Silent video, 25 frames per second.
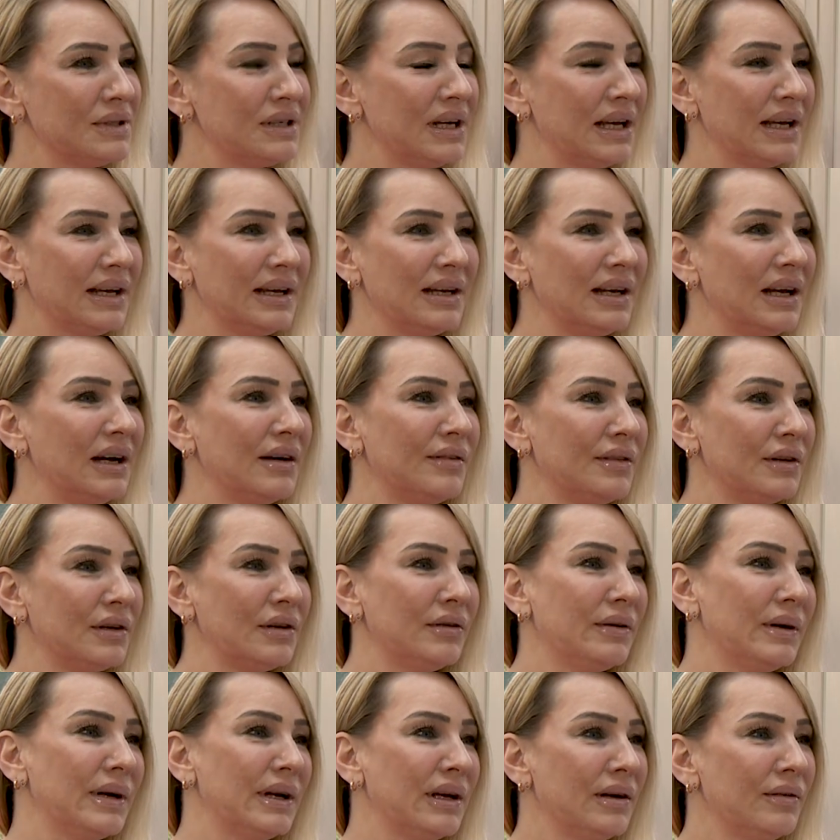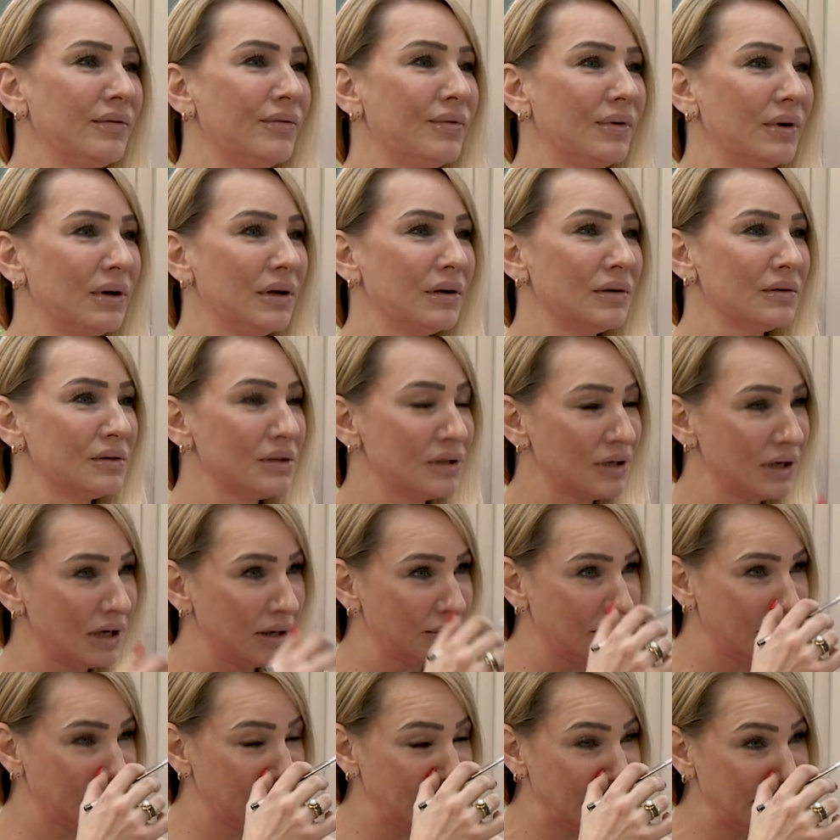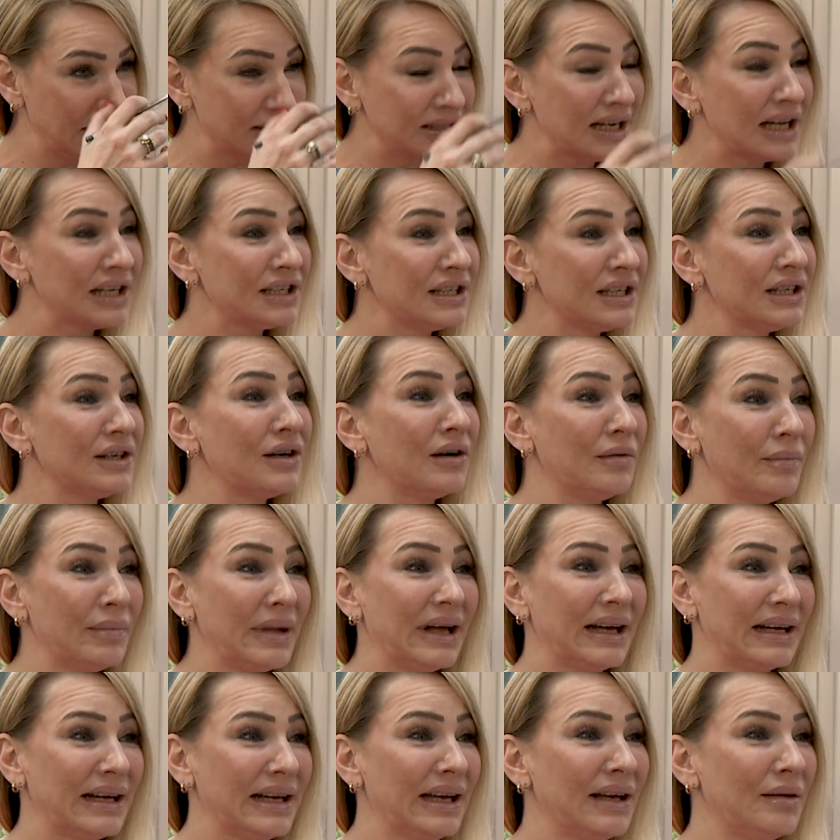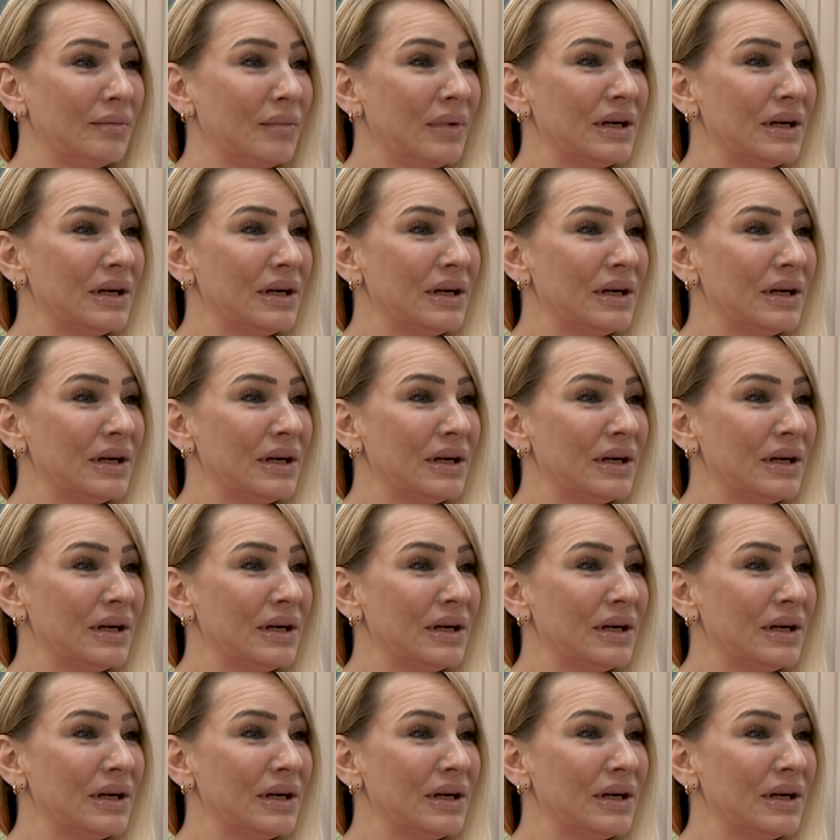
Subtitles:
taken out of the curriculum for a long time. It's actually gone back in.